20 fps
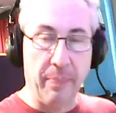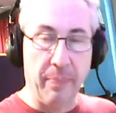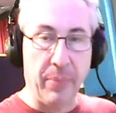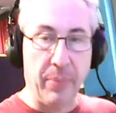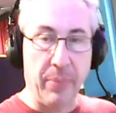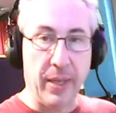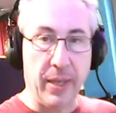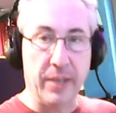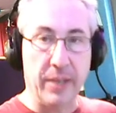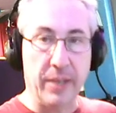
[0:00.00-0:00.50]

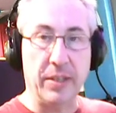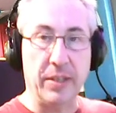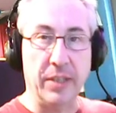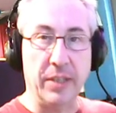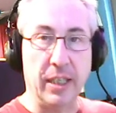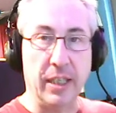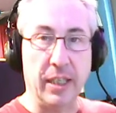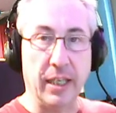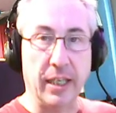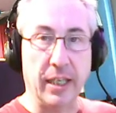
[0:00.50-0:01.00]
to D and
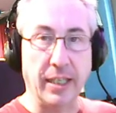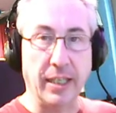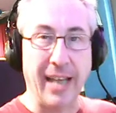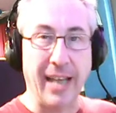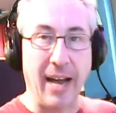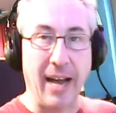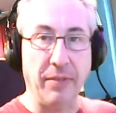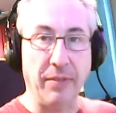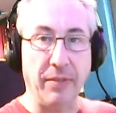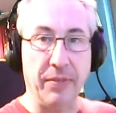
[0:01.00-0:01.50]
an
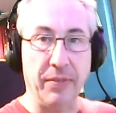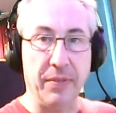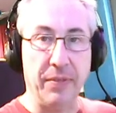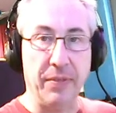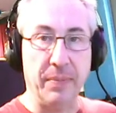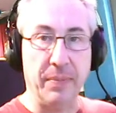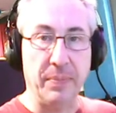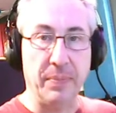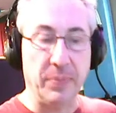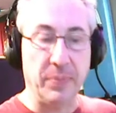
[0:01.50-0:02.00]
F.
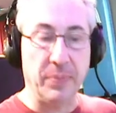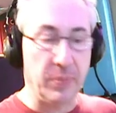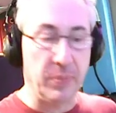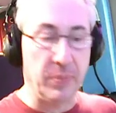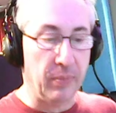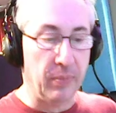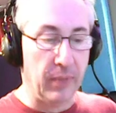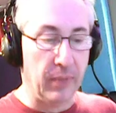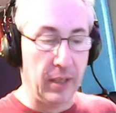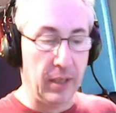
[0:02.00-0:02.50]

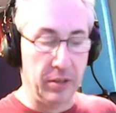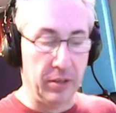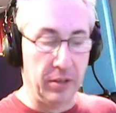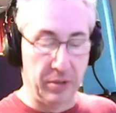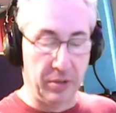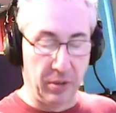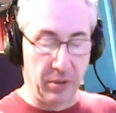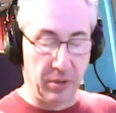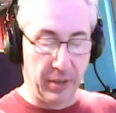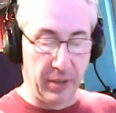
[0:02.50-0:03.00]
So
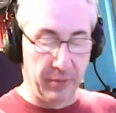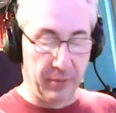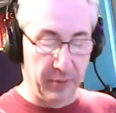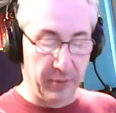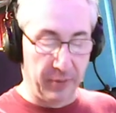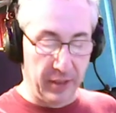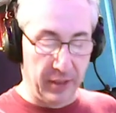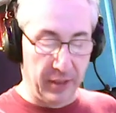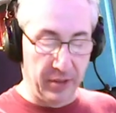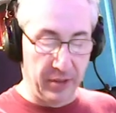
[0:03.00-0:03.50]
that phrase
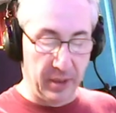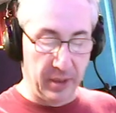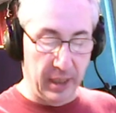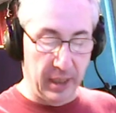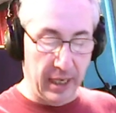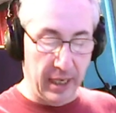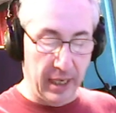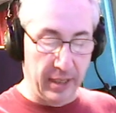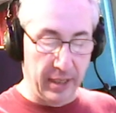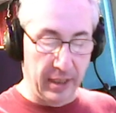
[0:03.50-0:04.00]
at the end
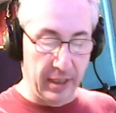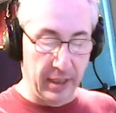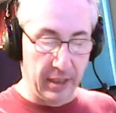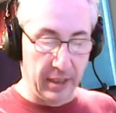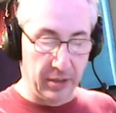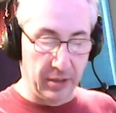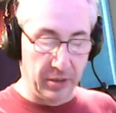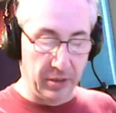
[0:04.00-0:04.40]
is,